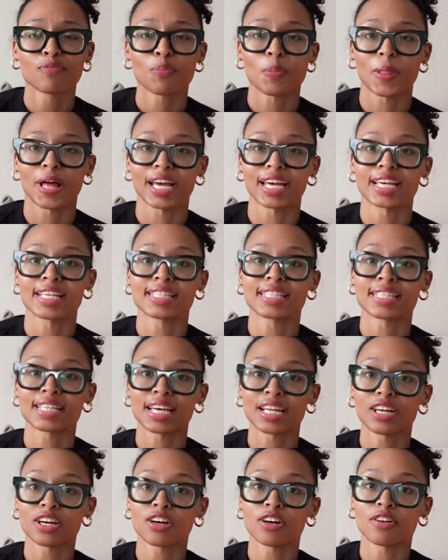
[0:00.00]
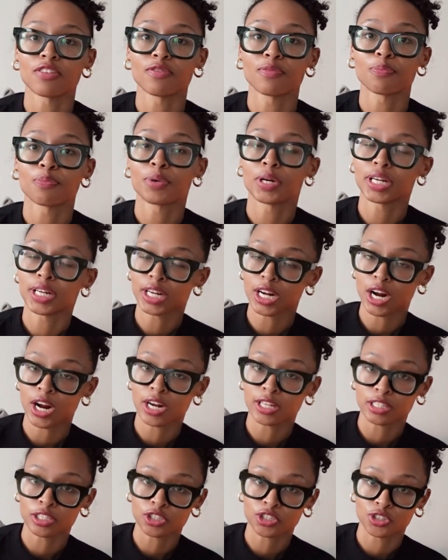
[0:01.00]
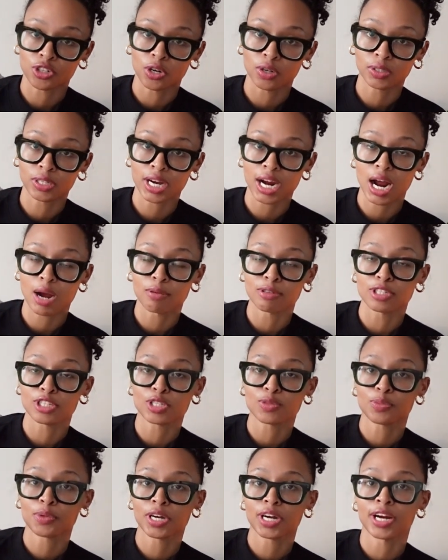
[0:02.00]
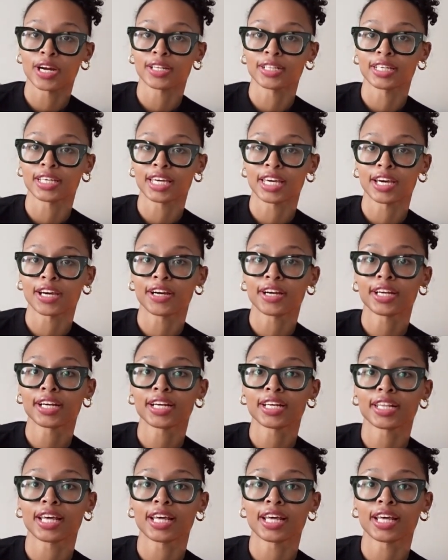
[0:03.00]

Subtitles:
like instead of putting her in the stroller, I would just put her in the carrier.